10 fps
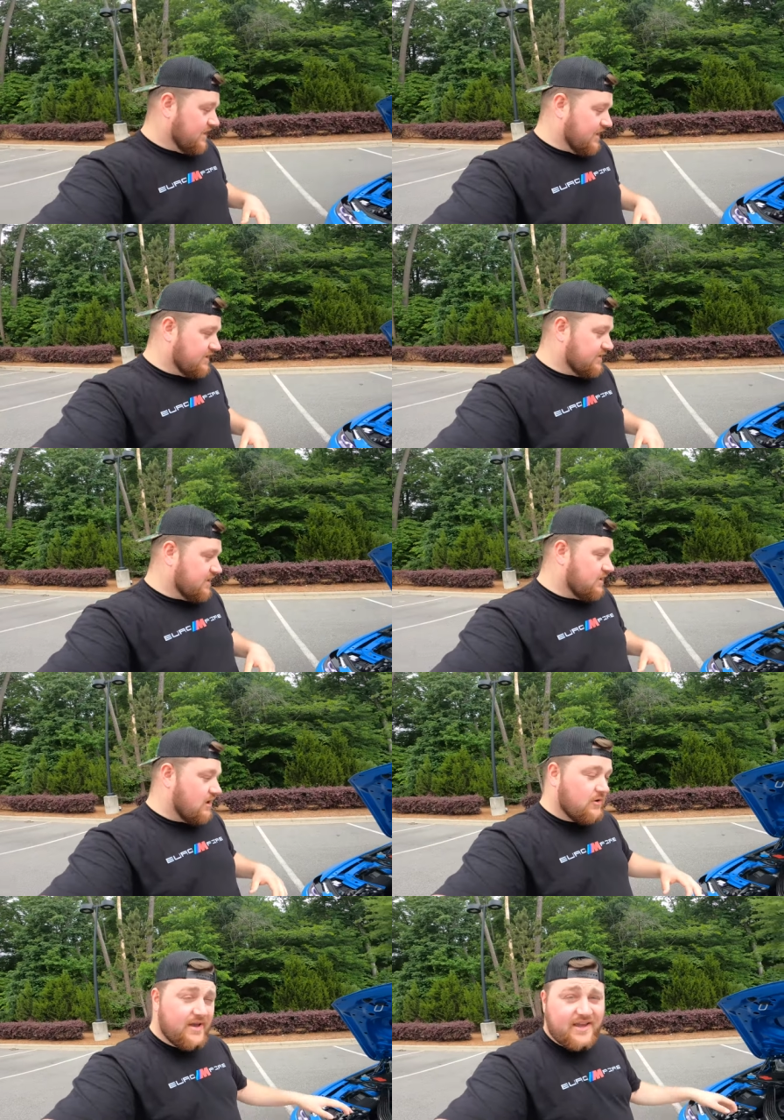and uh,
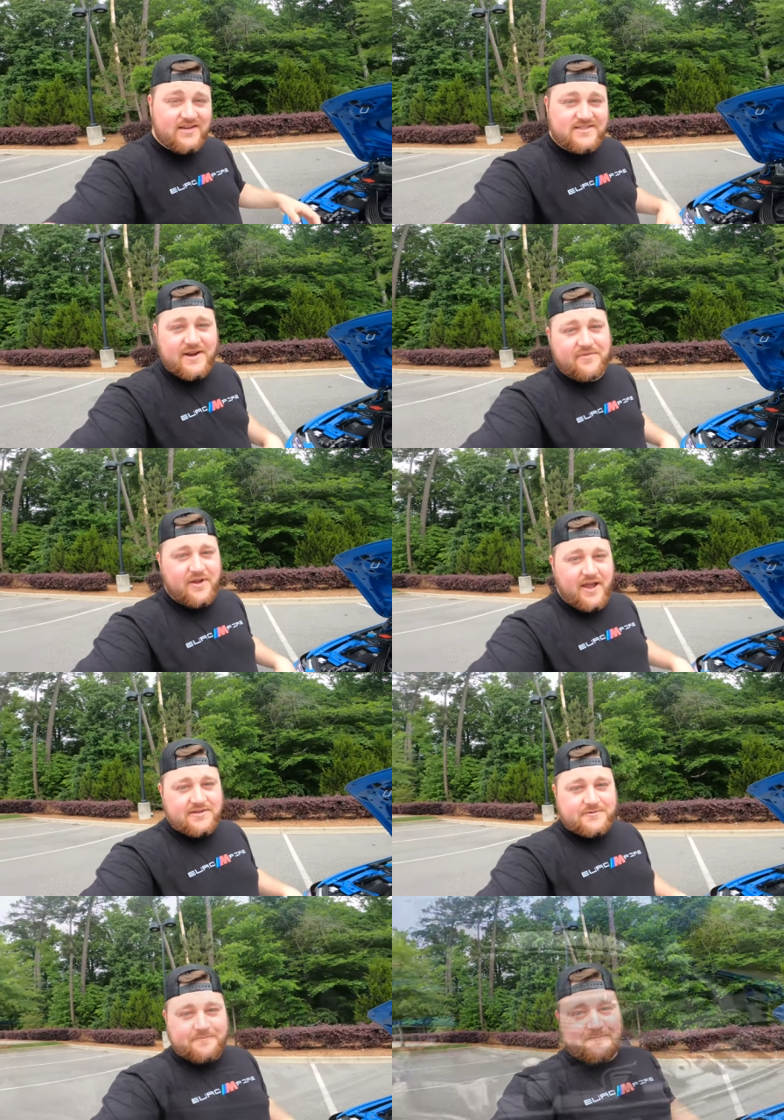I'll go ahead and get it set up for you guys.